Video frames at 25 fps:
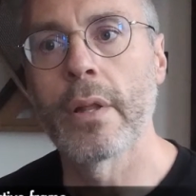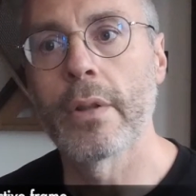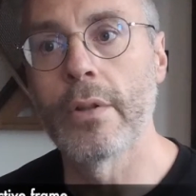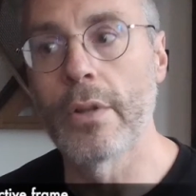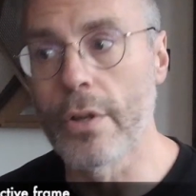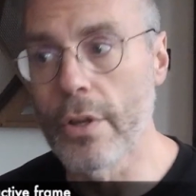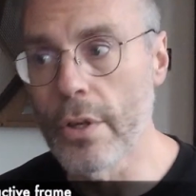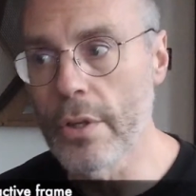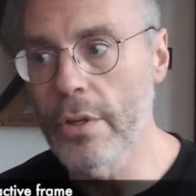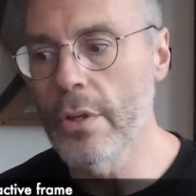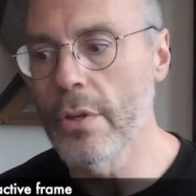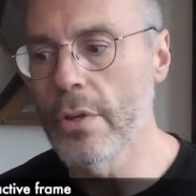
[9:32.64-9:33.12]

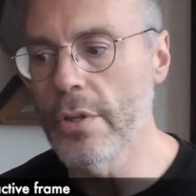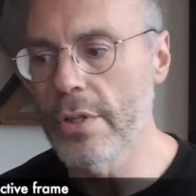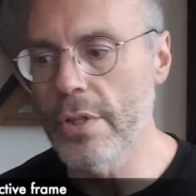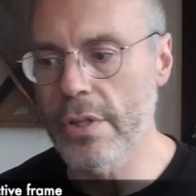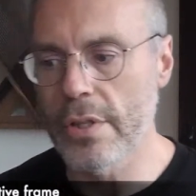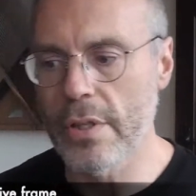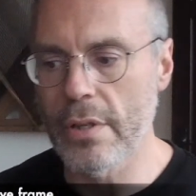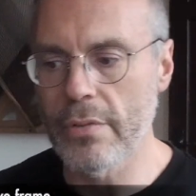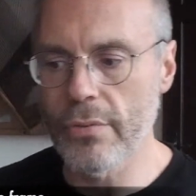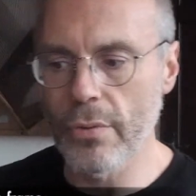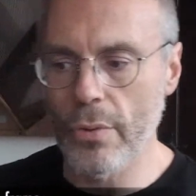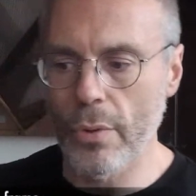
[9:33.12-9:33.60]
The good news
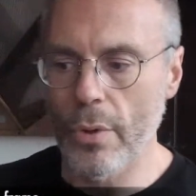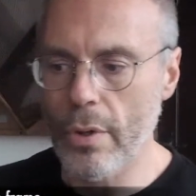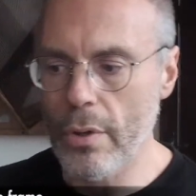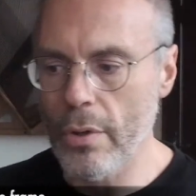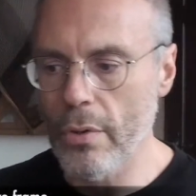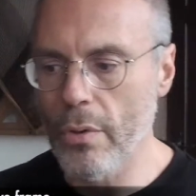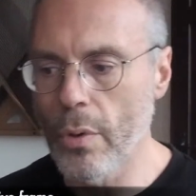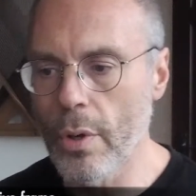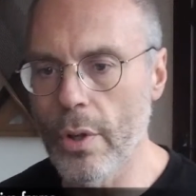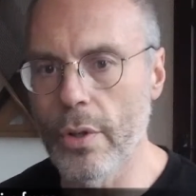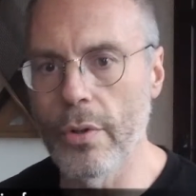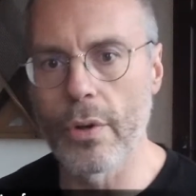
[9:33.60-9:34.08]
is if
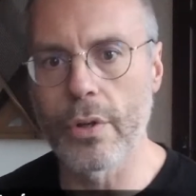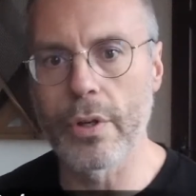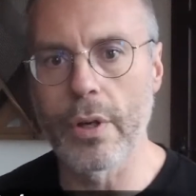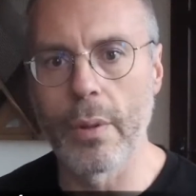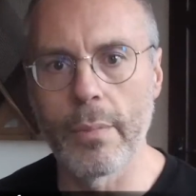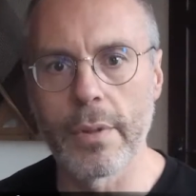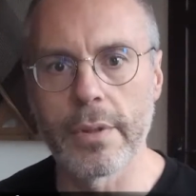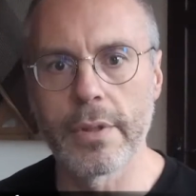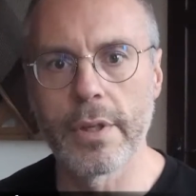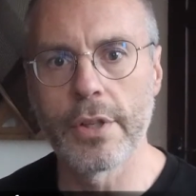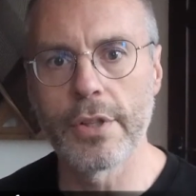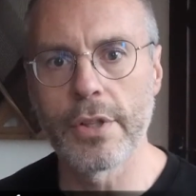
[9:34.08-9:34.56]
all of your
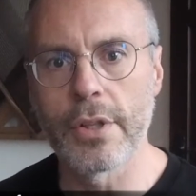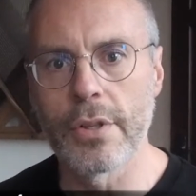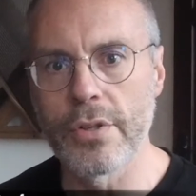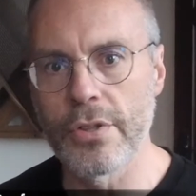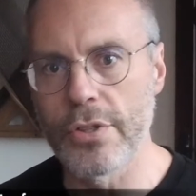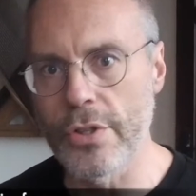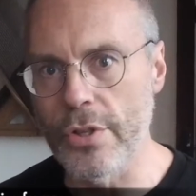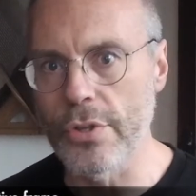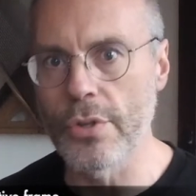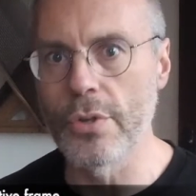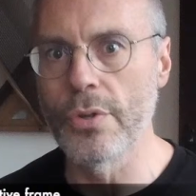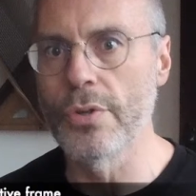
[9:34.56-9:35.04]
competition's
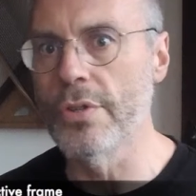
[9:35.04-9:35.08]
just